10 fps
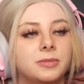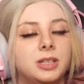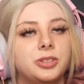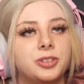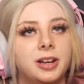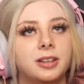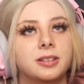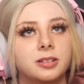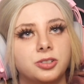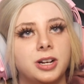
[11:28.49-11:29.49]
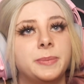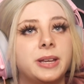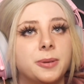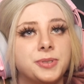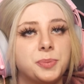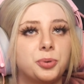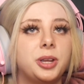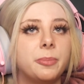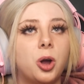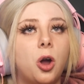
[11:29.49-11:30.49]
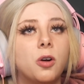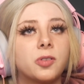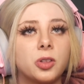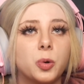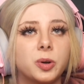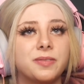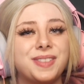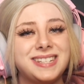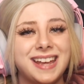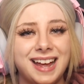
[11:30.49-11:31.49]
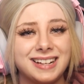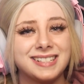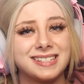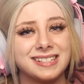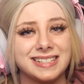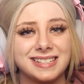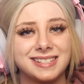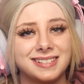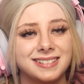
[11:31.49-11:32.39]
He's trying to become supreme overlord of the taxes.